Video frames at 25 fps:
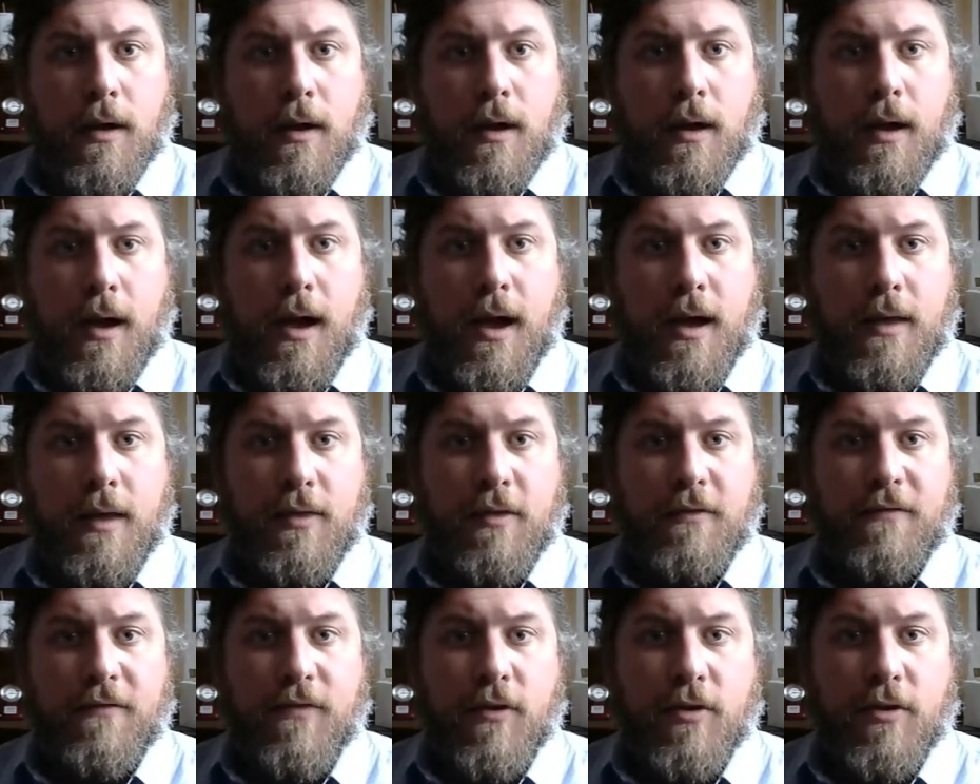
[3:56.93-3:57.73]
And the
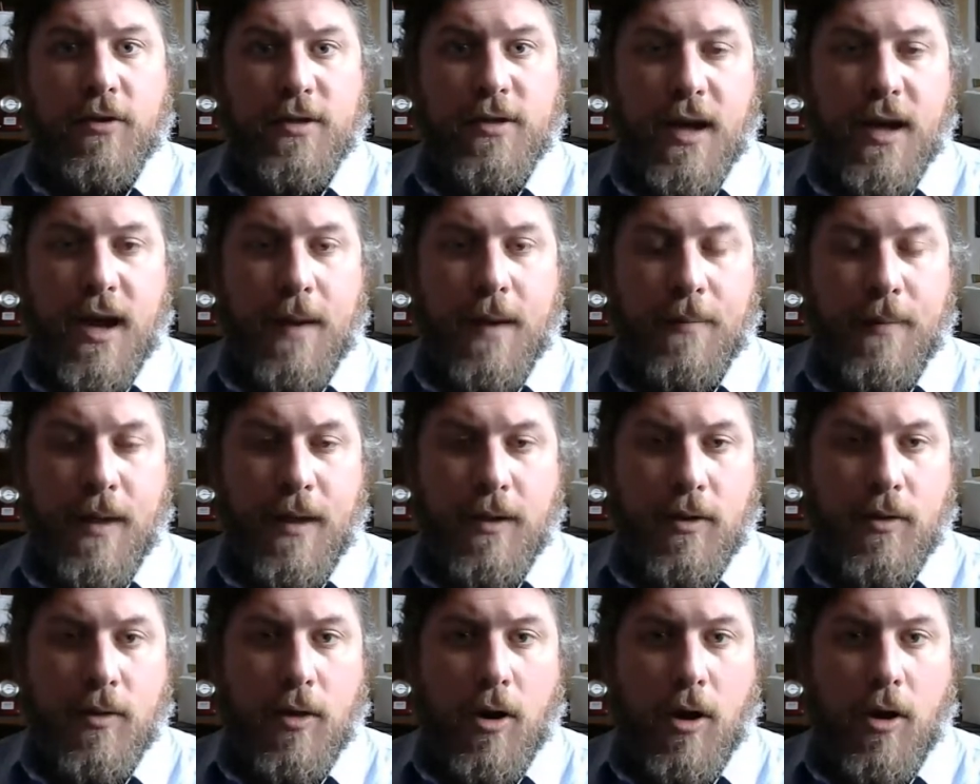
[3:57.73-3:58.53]
first time that
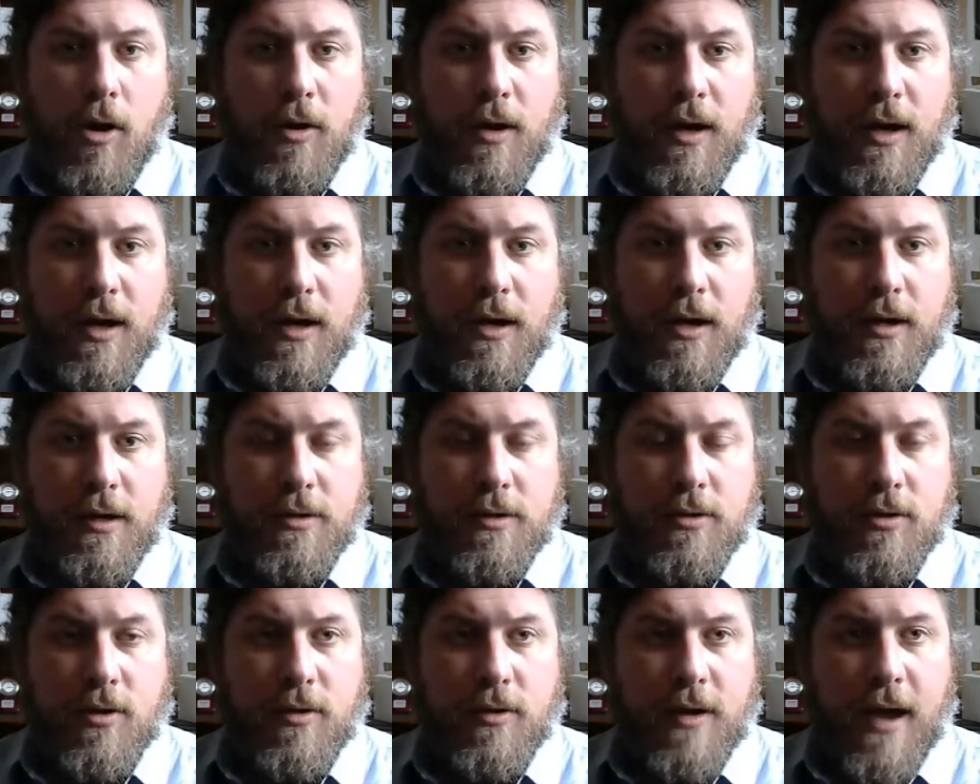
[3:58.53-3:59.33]
you log in,
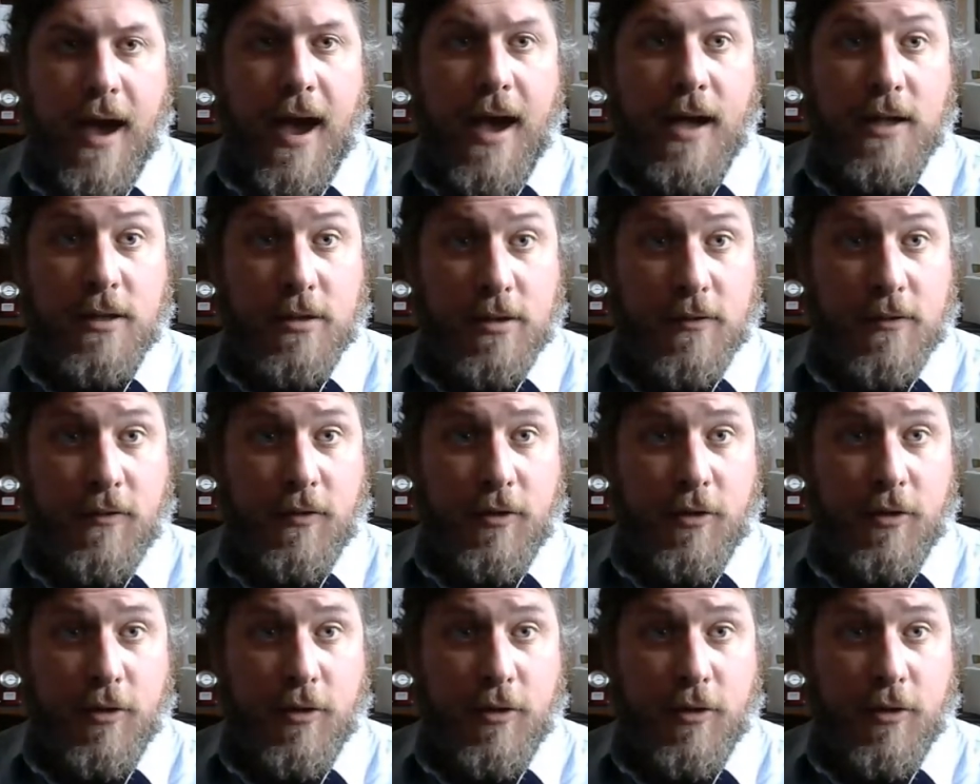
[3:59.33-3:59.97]
it's going to ask for your